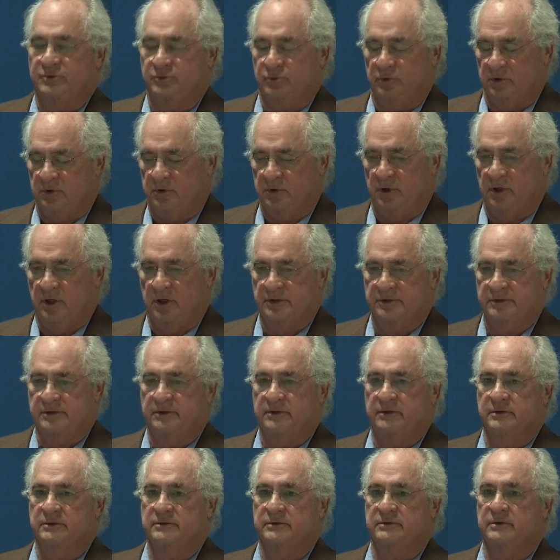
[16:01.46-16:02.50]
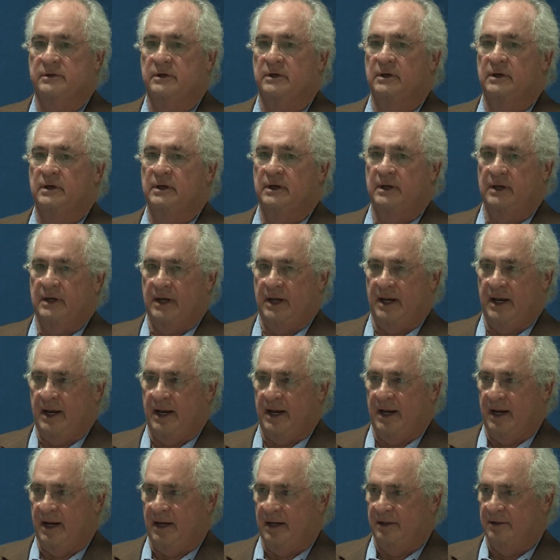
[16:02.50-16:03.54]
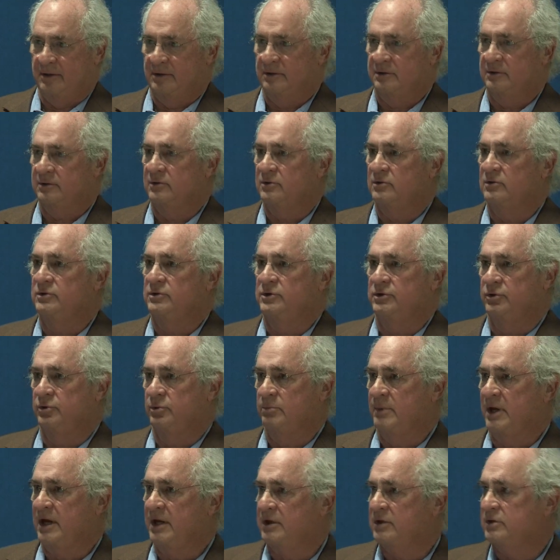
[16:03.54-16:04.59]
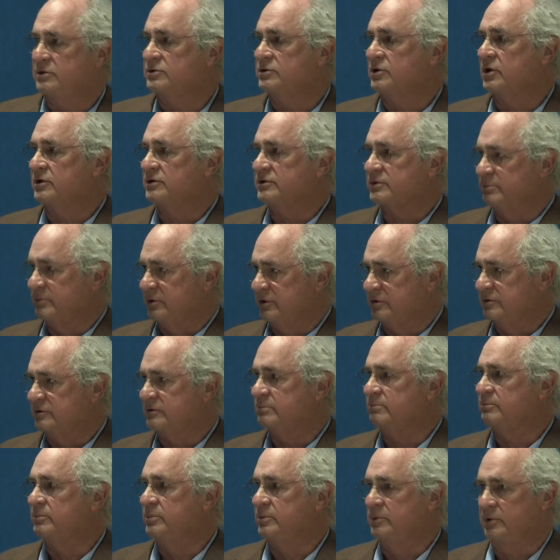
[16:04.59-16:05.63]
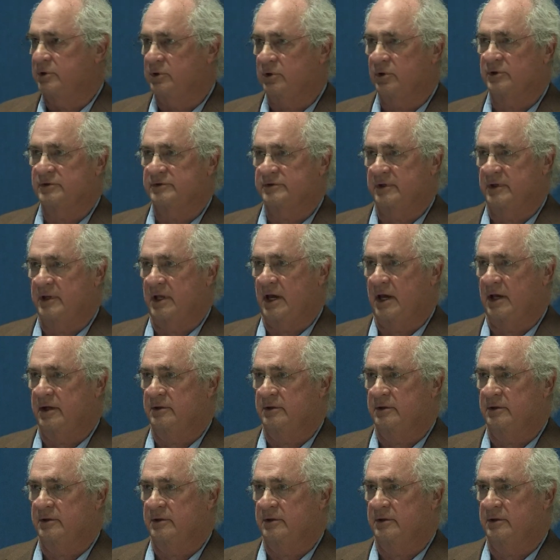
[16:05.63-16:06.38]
causes, and you make adjustments because of that.